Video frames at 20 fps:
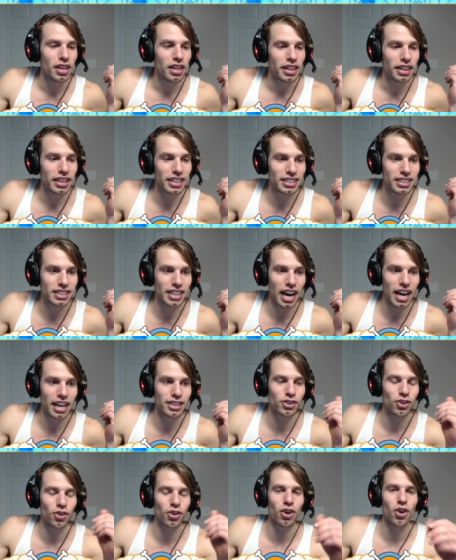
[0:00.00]
This Sky
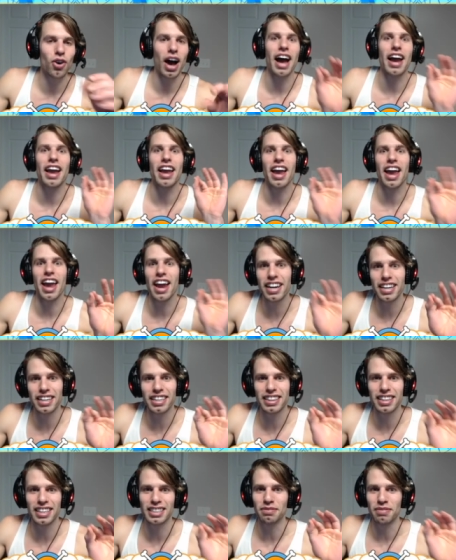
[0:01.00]
Zorro, I
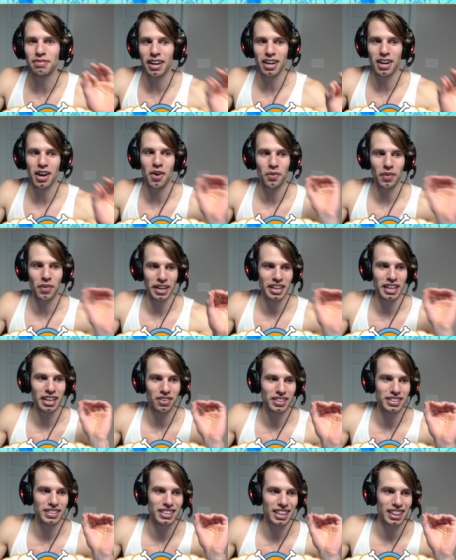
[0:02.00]
hated this meta when he
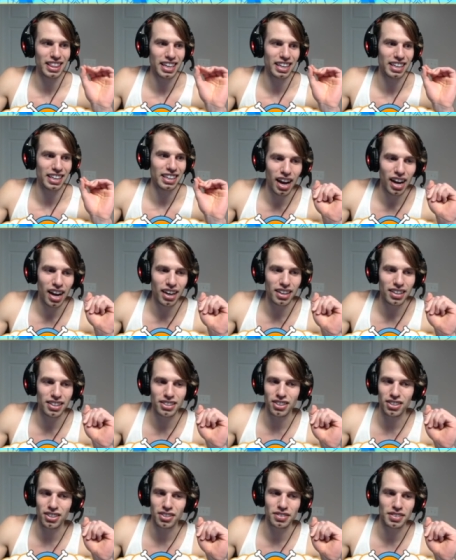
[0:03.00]
was a thing. I'll
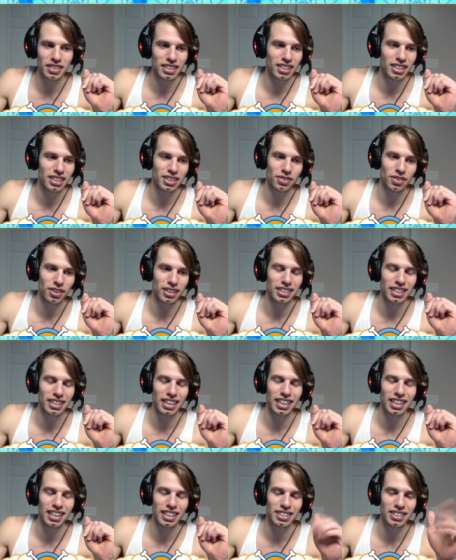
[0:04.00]
throw him into this works. Like,
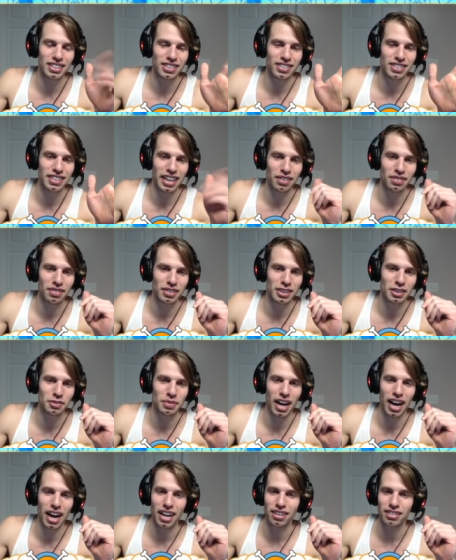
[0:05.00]
he can do damage,
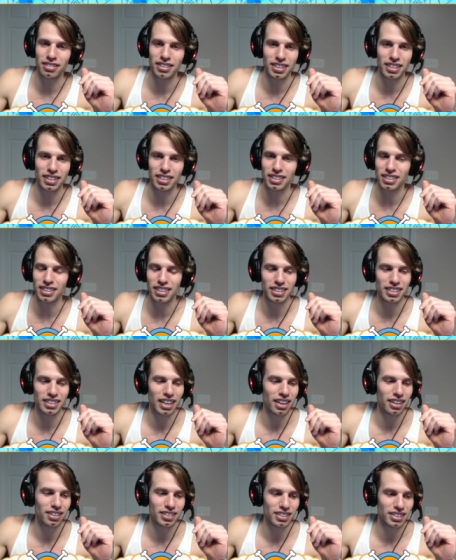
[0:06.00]
but I don't think he sticks out.